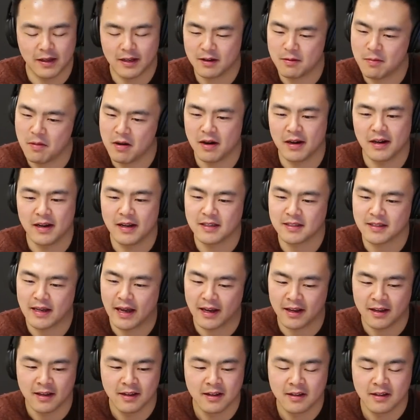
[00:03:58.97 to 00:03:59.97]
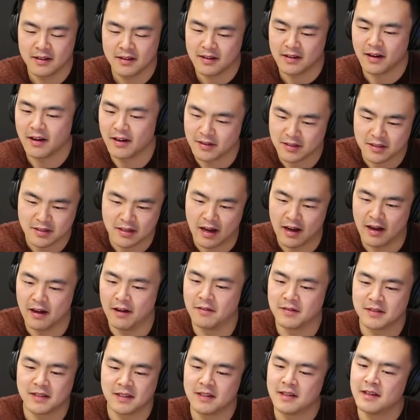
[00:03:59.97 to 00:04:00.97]
communities like
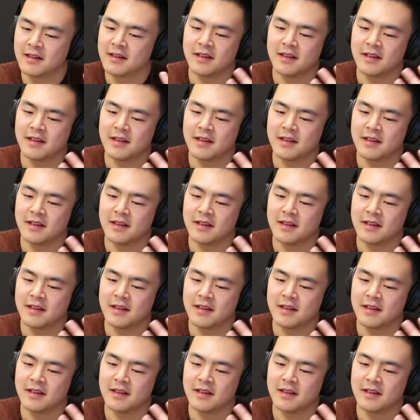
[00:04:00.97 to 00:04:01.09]
ourselves,